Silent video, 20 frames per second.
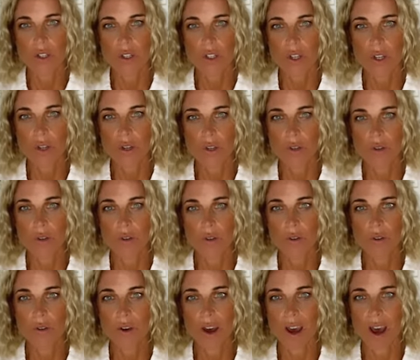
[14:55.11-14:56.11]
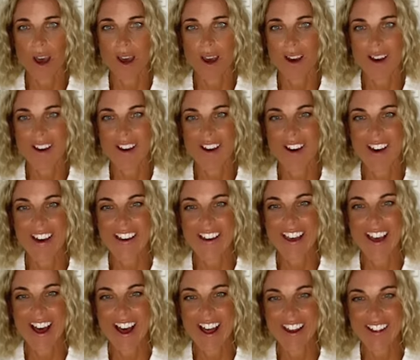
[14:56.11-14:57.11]
to, hi,
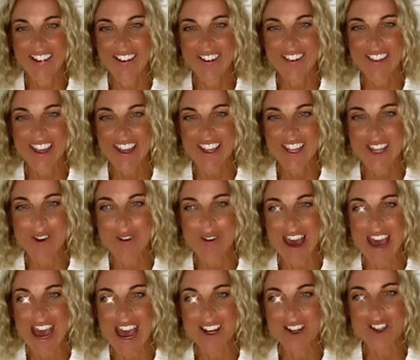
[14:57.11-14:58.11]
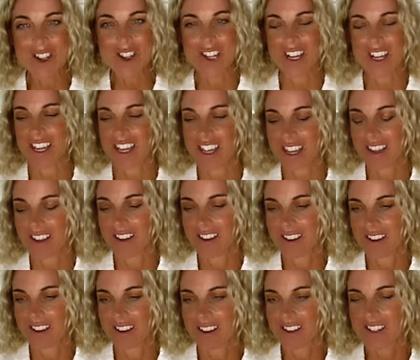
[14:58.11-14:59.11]
Carlo, that you actually
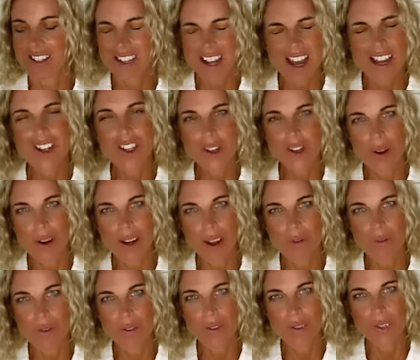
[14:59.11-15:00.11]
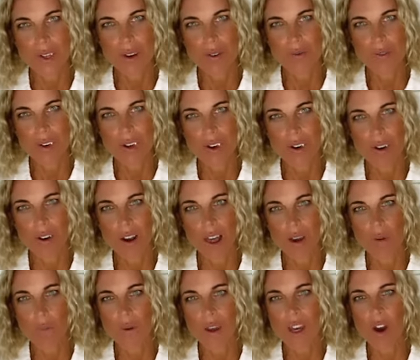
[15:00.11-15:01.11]
start showing up for yourself. You know,
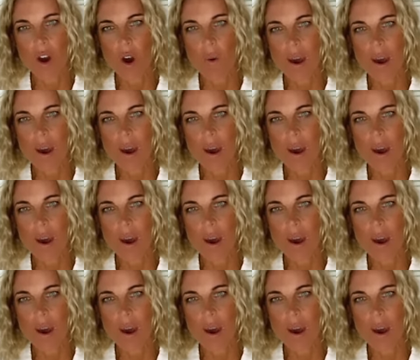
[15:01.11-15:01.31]
like, we go